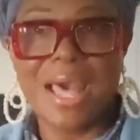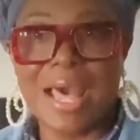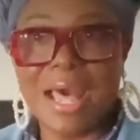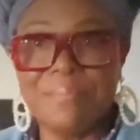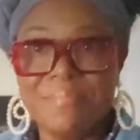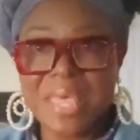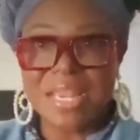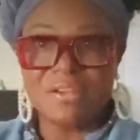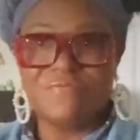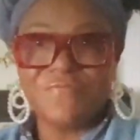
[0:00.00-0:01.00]
I'm
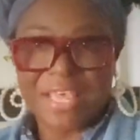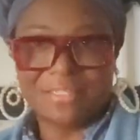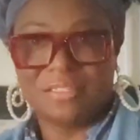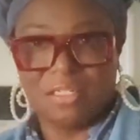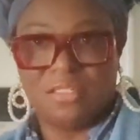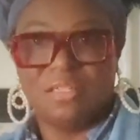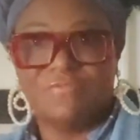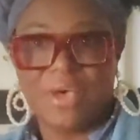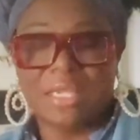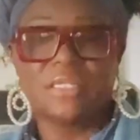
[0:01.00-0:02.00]
manifesting the
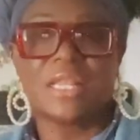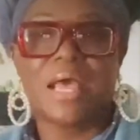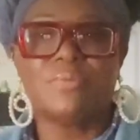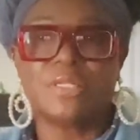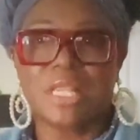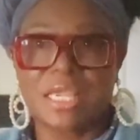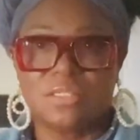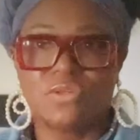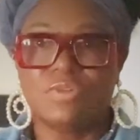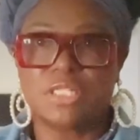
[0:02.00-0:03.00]
fact that I would like
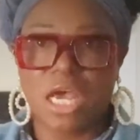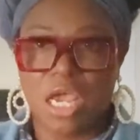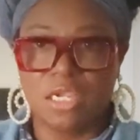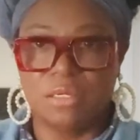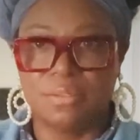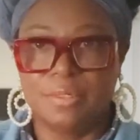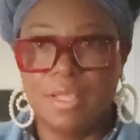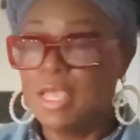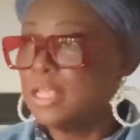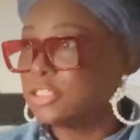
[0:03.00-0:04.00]
to retire.
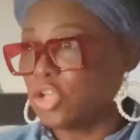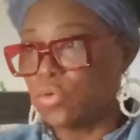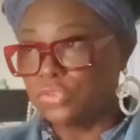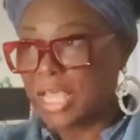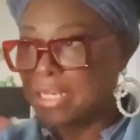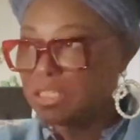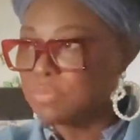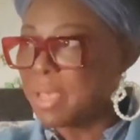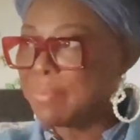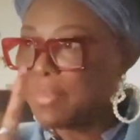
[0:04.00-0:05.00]
So that is
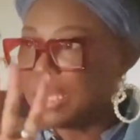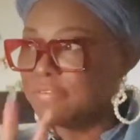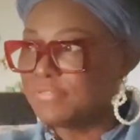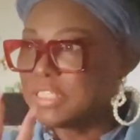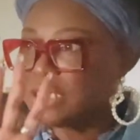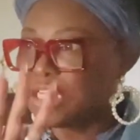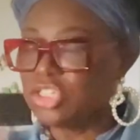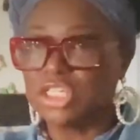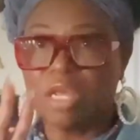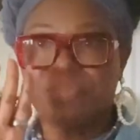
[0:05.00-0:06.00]
my
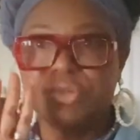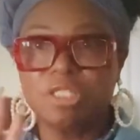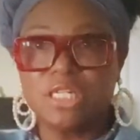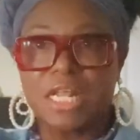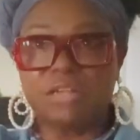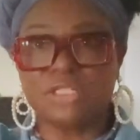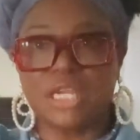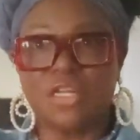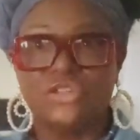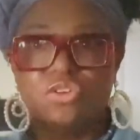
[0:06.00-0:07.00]
manifestation. I'm putting it out
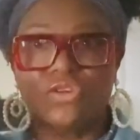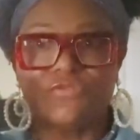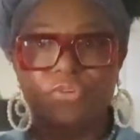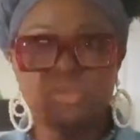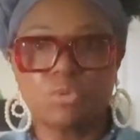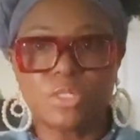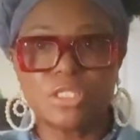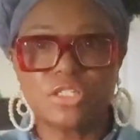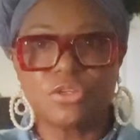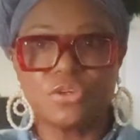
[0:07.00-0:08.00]
there, and you're the first
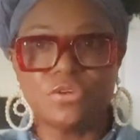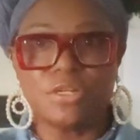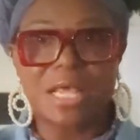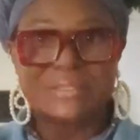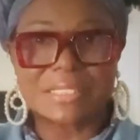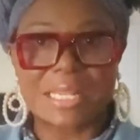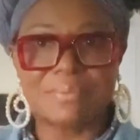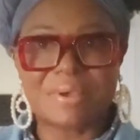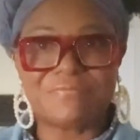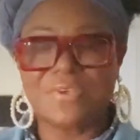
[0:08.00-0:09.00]
ones to hear it outside of
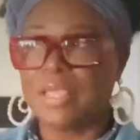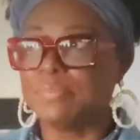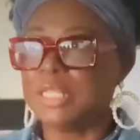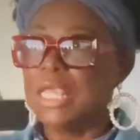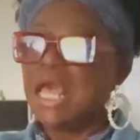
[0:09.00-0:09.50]
my family.